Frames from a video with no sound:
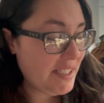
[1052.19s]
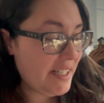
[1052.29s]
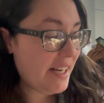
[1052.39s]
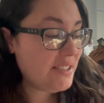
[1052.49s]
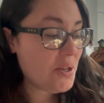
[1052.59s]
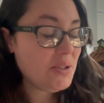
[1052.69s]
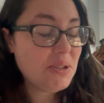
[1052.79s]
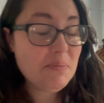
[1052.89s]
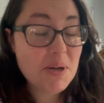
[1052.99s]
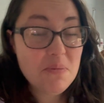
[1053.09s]
It has
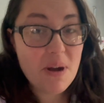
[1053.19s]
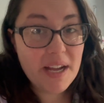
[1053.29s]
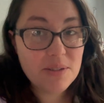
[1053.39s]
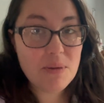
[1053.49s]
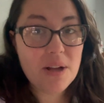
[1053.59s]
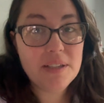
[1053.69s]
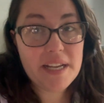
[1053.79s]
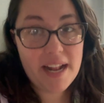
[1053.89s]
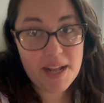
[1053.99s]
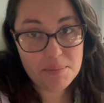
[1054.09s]
also been a while, well,
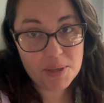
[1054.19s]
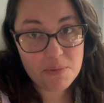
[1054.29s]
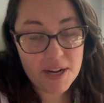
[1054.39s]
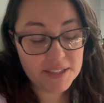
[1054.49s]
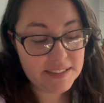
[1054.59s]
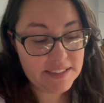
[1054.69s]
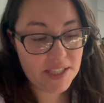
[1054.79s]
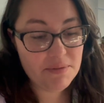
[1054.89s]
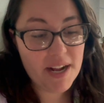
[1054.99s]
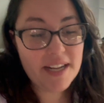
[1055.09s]
it had been a while since I
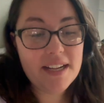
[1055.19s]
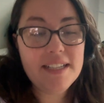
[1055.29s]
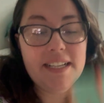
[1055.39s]
read.